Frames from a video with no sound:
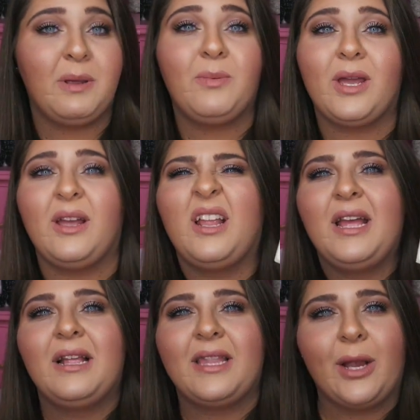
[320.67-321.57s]
People get,
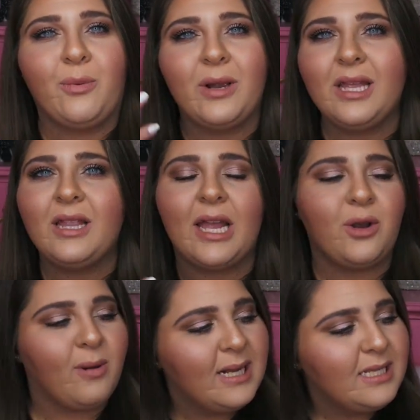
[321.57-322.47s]
like, really, like,
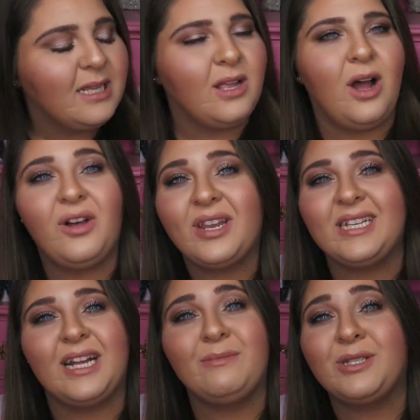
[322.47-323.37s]
crazy in the
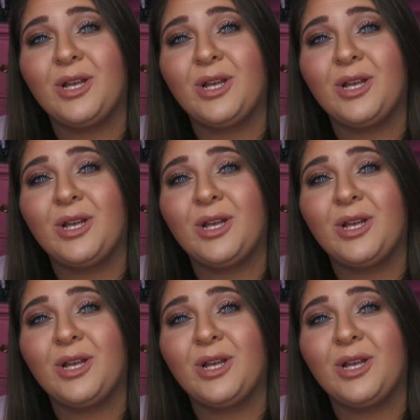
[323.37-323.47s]
holiday time,